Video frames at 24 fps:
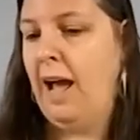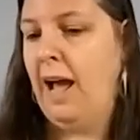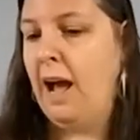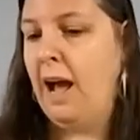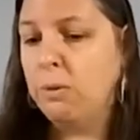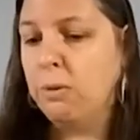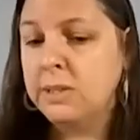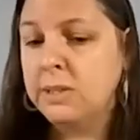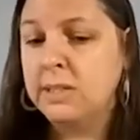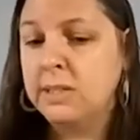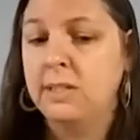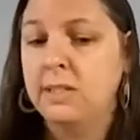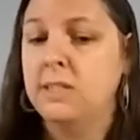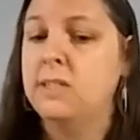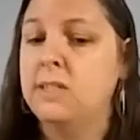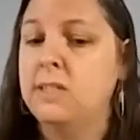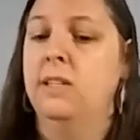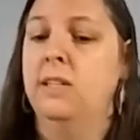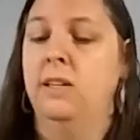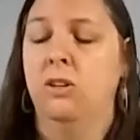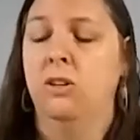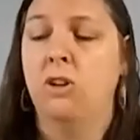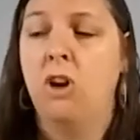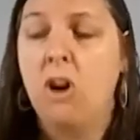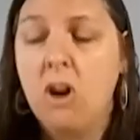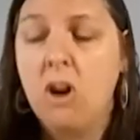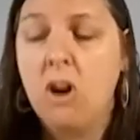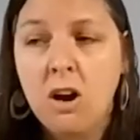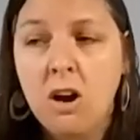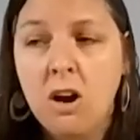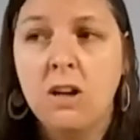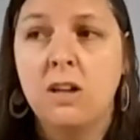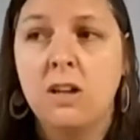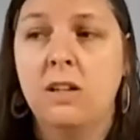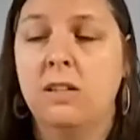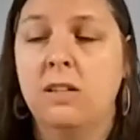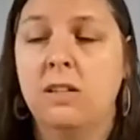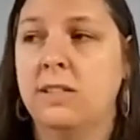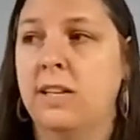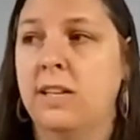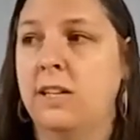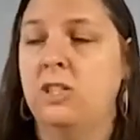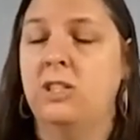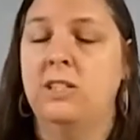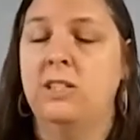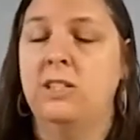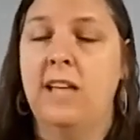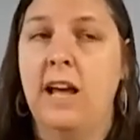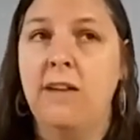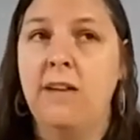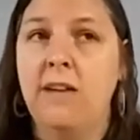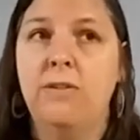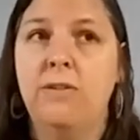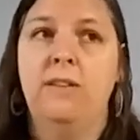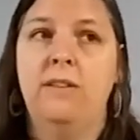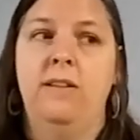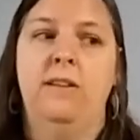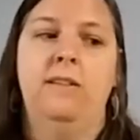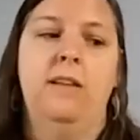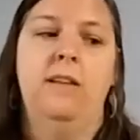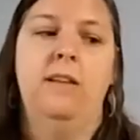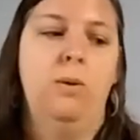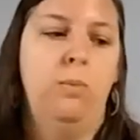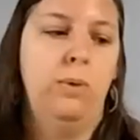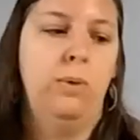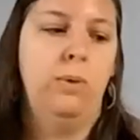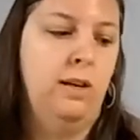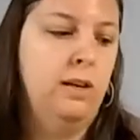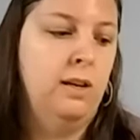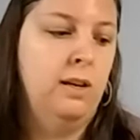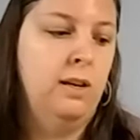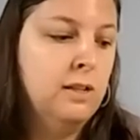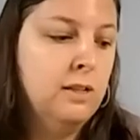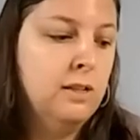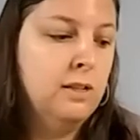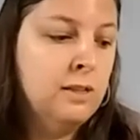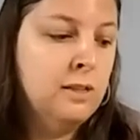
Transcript: houses and cars and just everything that we